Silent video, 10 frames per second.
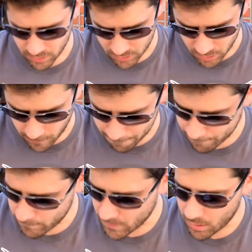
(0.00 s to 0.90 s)
So
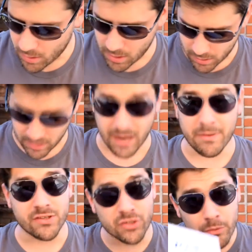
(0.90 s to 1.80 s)
gotta
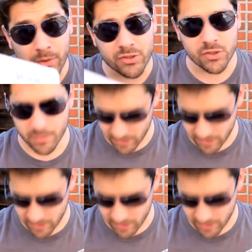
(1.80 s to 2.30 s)
be super